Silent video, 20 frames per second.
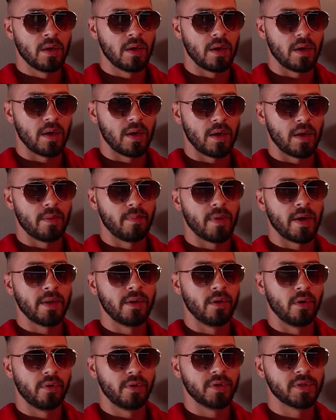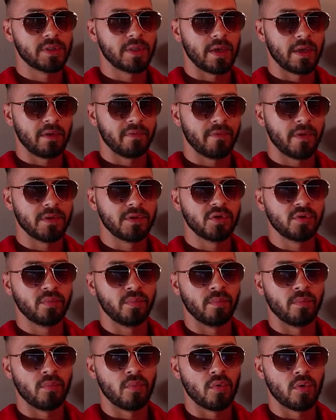I noticed that if I do
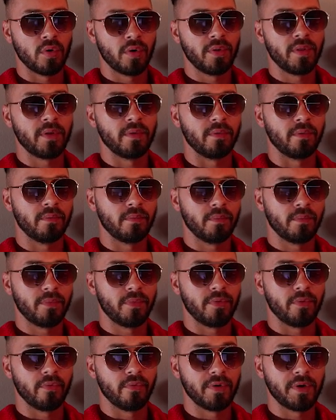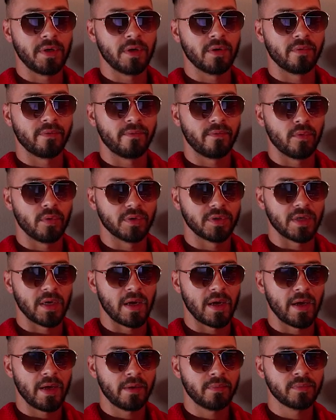more than 3 or 4
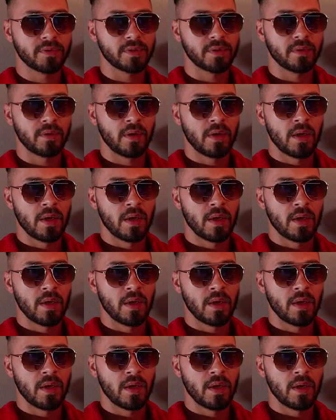times,